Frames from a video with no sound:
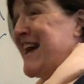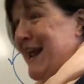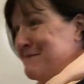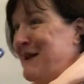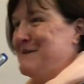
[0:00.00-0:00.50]

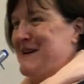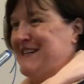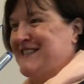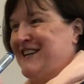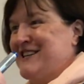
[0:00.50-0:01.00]
10
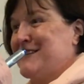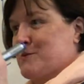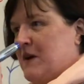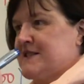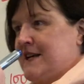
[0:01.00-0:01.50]
millimetres
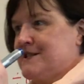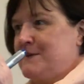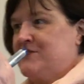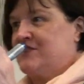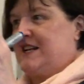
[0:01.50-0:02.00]
is 1
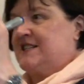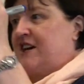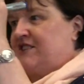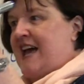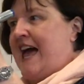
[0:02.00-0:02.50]
centimetre, isn't it?
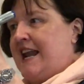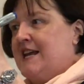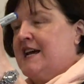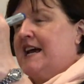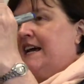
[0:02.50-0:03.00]
So
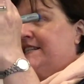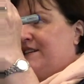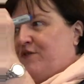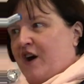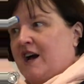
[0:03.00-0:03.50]
10
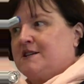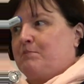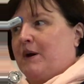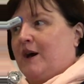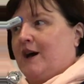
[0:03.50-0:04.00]

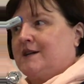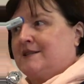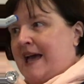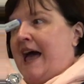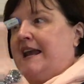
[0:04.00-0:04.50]
divided by
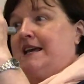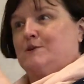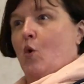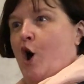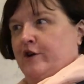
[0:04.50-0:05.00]
10
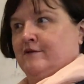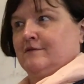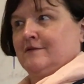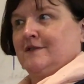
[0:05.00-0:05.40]
is 1.